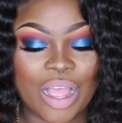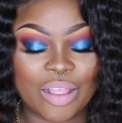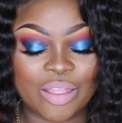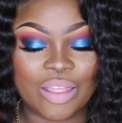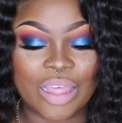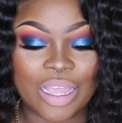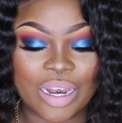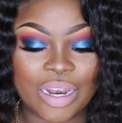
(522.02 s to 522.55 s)

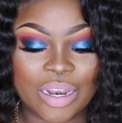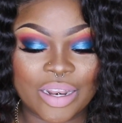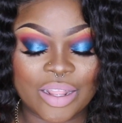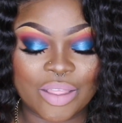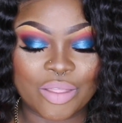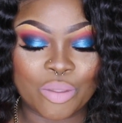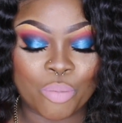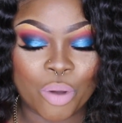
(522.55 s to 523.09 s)
and then
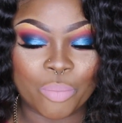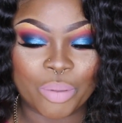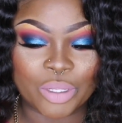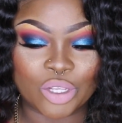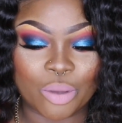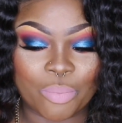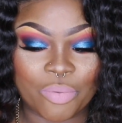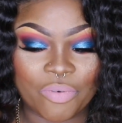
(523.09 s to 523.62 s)
the pump
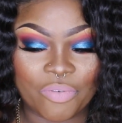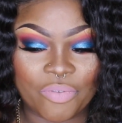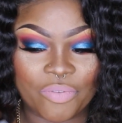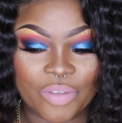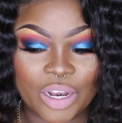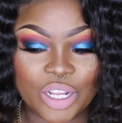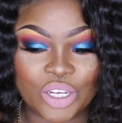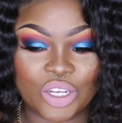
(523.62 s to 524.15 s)
it up
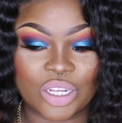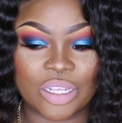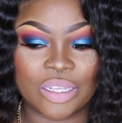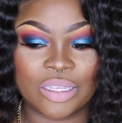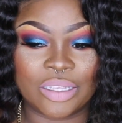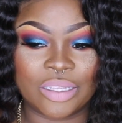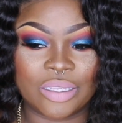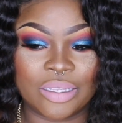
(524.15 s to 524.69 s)

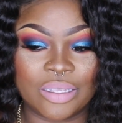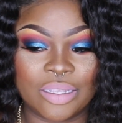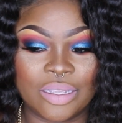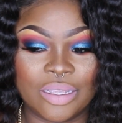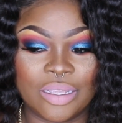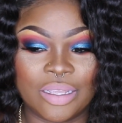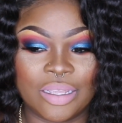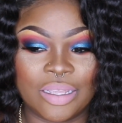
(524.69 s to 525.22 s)
finishes
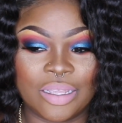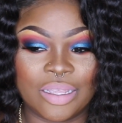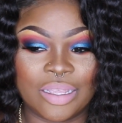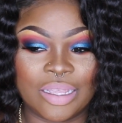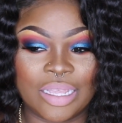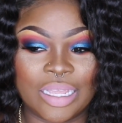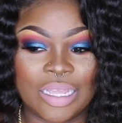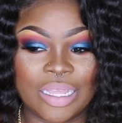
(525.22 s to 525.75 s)

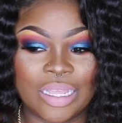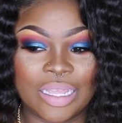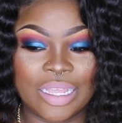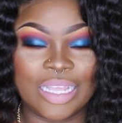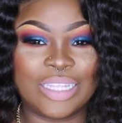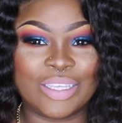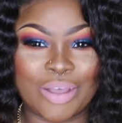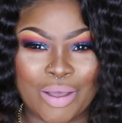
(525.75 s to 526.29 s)

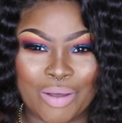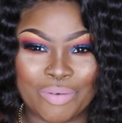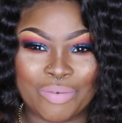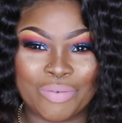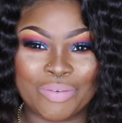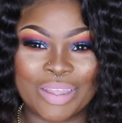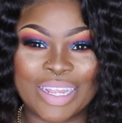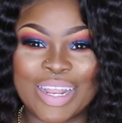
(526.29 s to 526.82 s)
it
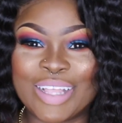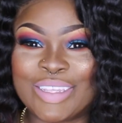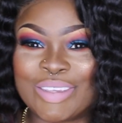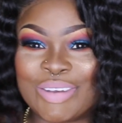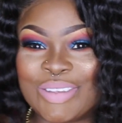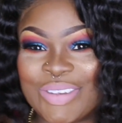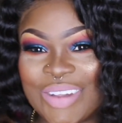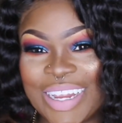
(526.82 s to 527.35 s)
off. That
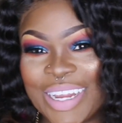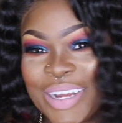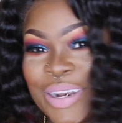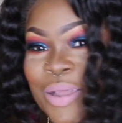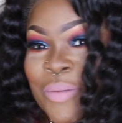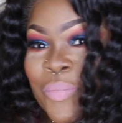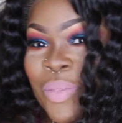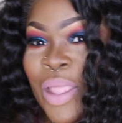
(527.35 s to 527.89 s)
sounds
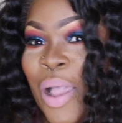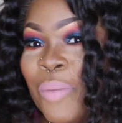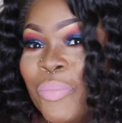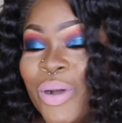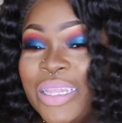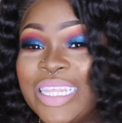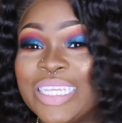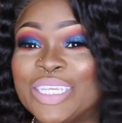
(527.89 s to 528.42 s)
weird,
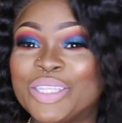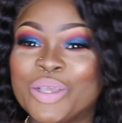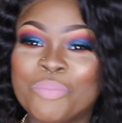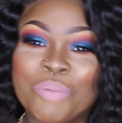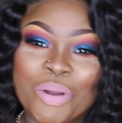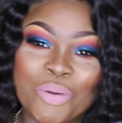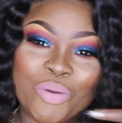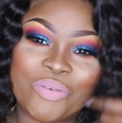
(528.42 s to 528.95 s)
but this is a
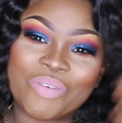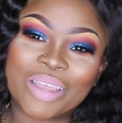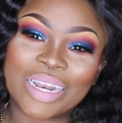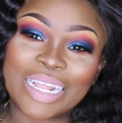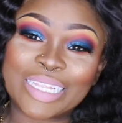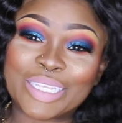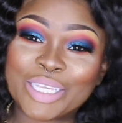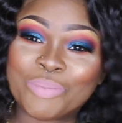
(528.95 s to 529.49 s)

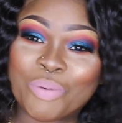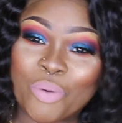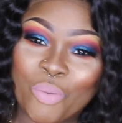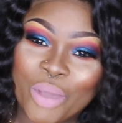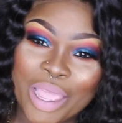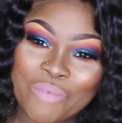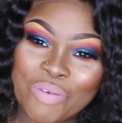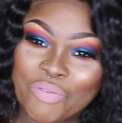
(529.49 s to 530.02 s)
Peruvian deep
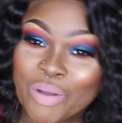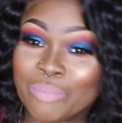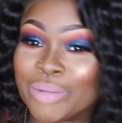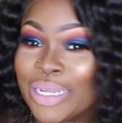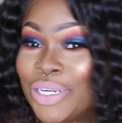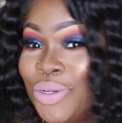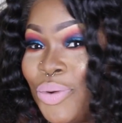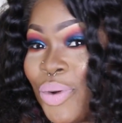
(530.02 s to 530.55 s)
wave from
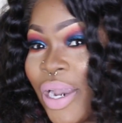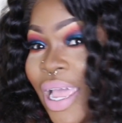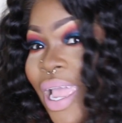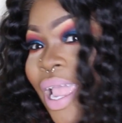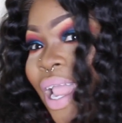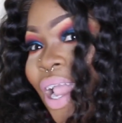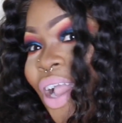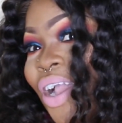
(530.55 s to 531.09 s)
Nadula
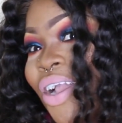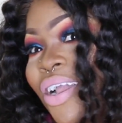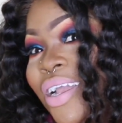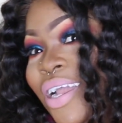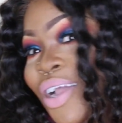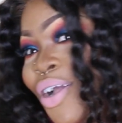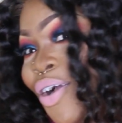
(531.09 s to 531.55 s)
hair.